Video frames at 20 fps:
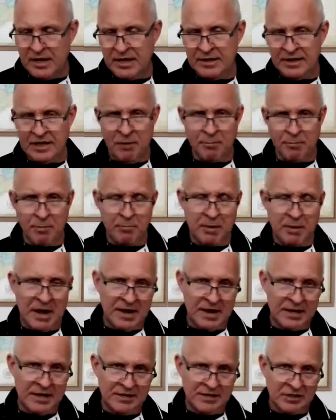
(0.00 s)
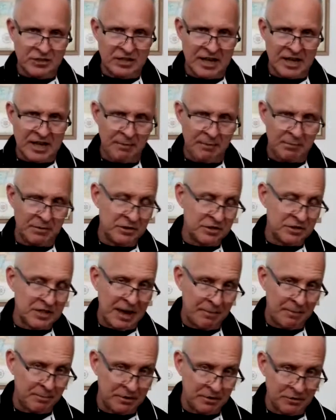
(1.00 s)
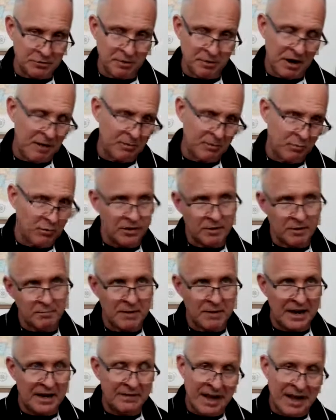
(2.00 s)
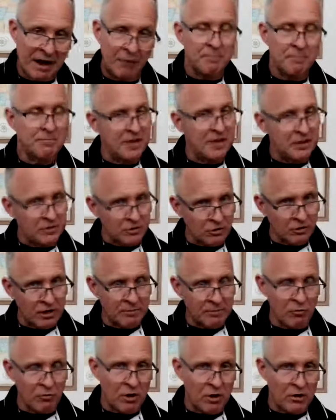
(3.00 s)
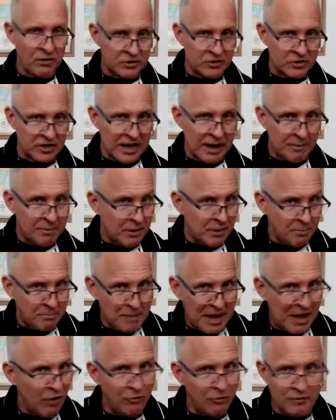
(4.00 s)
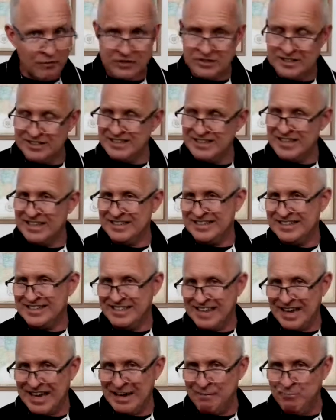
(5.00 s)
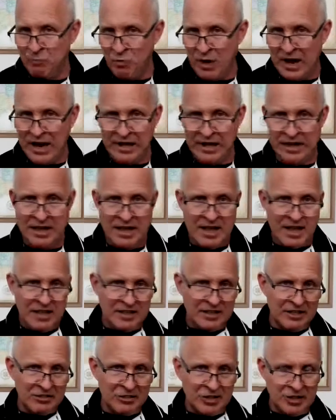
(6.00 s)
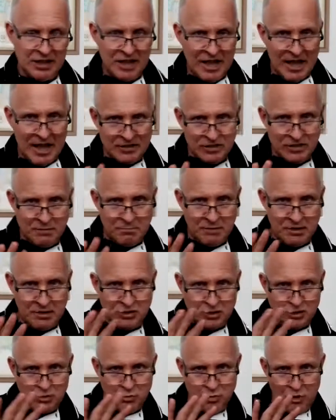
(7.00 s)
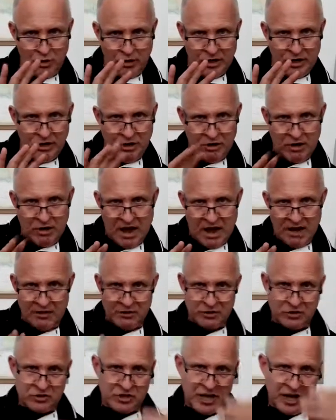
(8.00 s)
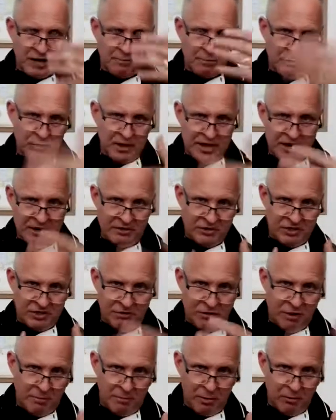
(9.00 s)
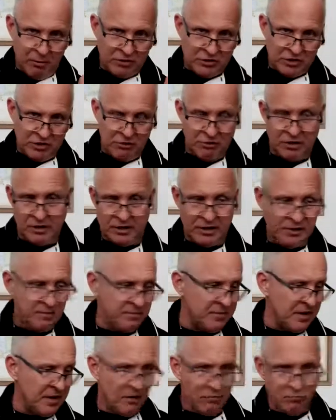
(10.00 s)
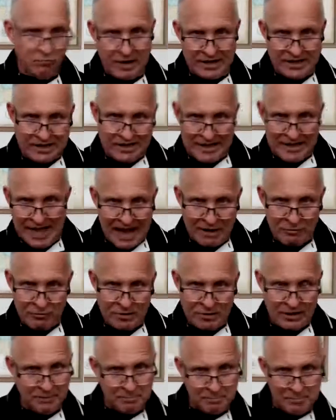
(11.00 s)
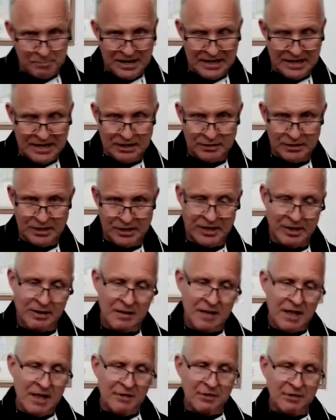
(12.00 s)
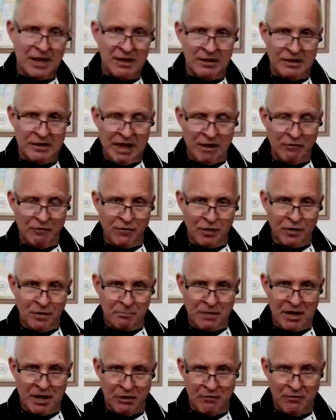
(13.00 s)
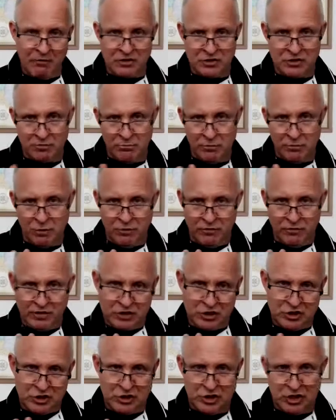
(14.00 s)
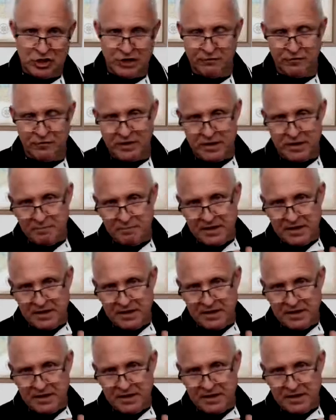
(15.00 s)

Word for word: in the upper body and the scapula. The scapula is probably one of the main. Now, don't get me wrong, the scapula, the pelvis is the same way. There's lots of muscles working on either side, both anterior, posteriorly, right, laterally, medially, that allow for the pelvis to move and shift